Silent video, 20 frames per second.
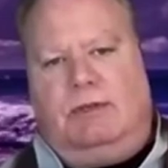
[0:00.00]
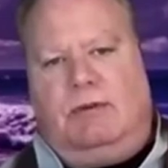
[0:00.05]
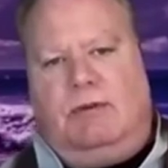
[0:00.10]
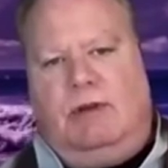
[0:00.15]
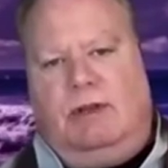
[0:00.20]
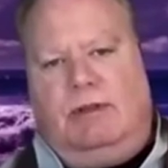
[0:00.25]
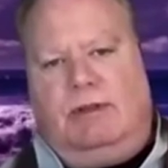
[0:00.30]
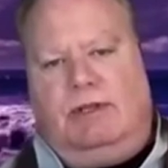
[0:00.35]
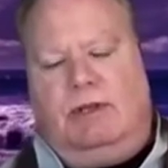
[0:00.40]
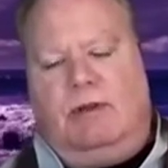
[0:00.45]
to
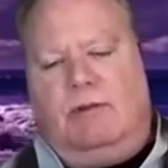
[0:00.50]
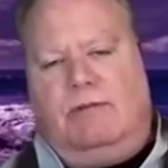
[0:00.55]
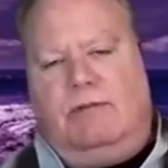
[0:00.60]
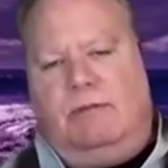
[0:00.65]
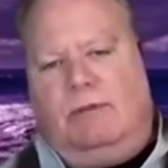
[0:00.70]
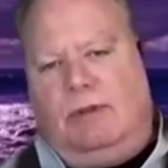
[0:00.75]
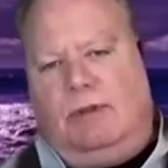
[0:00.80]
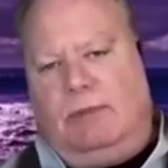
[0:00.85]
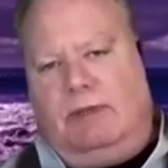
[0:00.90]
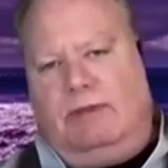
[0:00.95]
quell the
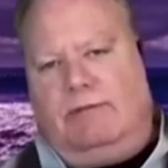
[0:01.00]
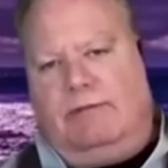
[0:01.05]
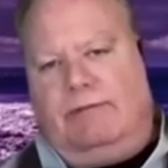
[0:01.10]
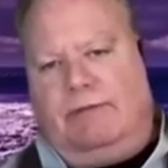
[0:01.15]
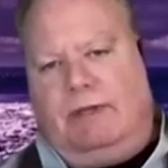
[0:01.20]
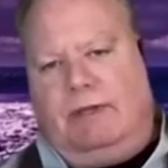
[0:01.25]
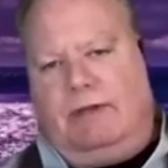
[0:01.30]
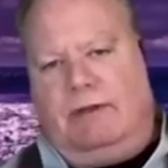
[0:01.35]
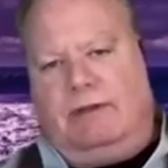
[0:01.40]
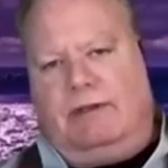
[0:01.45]
overwhelming
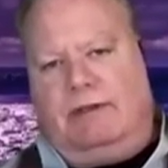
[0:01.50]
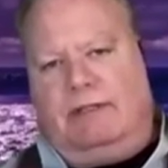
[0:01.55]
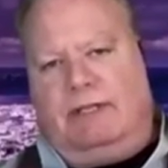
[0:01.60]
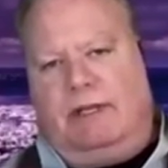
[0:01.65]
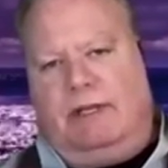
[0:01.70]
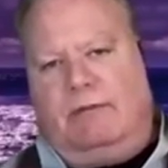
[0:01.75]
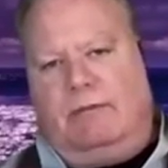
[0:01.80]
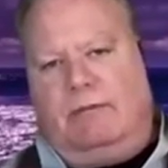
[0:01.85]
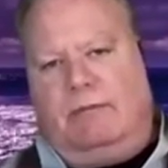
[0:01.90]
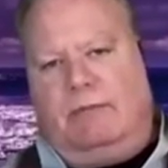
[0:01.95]
fears
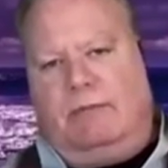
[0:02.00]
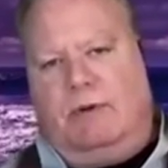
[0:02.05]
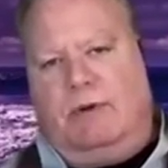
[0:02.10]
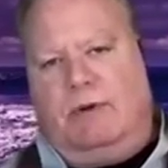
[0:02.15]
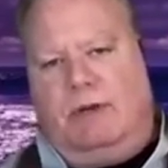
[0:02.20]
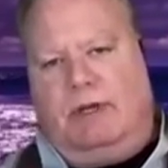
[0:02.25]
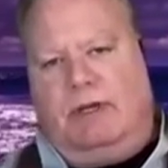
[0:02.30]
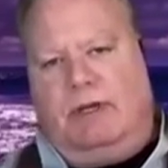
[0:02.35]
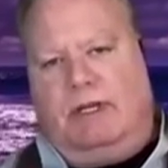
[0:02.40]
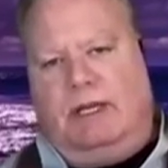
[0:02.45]
that were
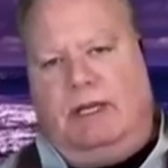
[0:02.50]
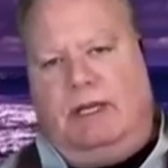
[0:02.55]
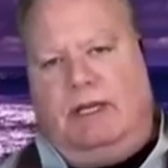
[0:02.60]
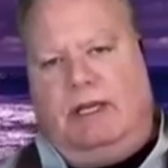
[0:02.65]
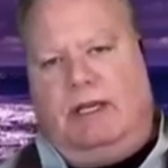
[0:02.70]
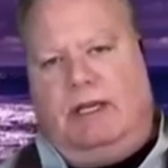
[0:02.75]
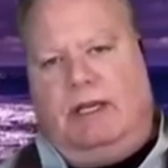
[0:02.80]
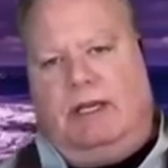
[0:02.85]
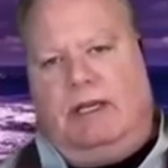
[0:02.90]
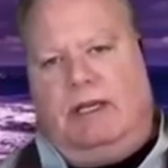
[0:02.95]
born
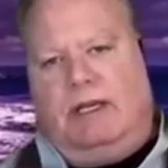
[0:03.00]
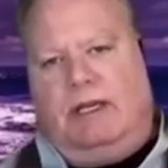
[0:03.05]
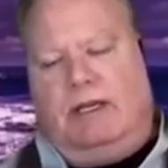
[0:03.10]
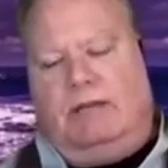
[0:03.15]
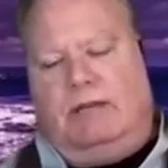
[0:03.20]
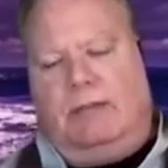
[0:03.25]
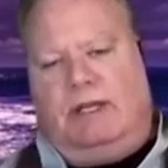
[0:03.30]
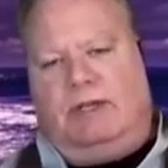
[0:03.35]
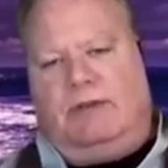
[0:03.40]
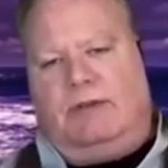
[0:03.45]

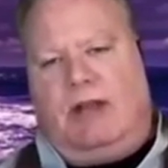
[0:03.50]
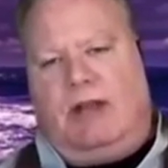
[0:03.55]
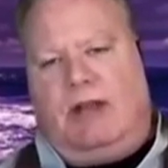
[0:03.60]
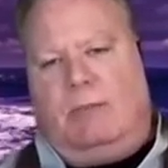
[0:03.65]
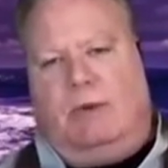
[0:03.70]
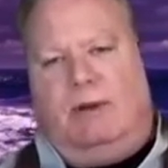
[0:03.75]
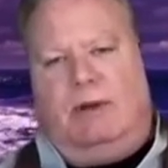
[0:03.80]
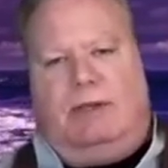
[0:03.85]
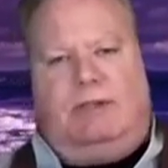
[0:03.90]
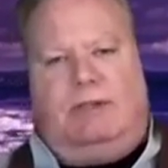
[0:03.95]
in my
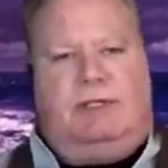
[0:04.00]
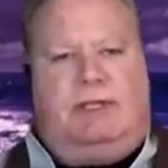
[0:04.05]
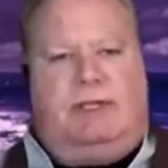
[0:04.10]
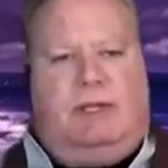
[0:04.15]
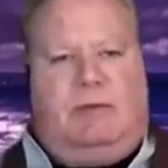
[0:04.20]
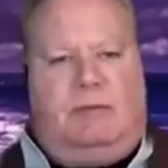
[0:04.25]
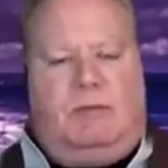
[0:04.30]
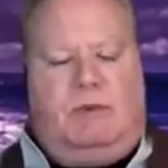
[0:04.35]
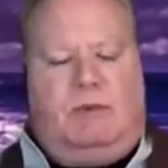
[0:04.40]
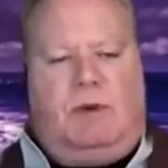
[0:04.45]
trauma as a
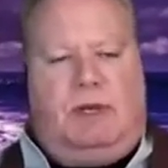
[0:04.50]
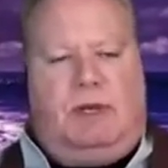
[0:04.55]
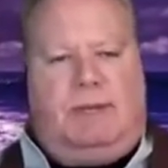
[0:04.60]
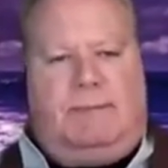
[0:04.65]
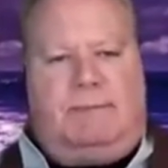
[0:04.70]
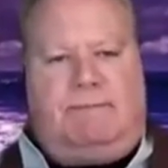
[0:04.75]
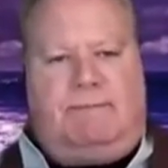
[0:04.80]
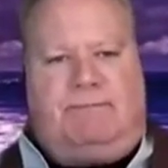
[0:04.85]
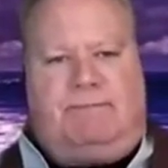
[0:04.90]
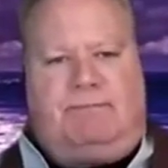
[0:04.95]
young
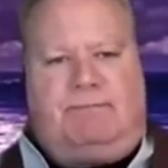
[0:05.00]
boy.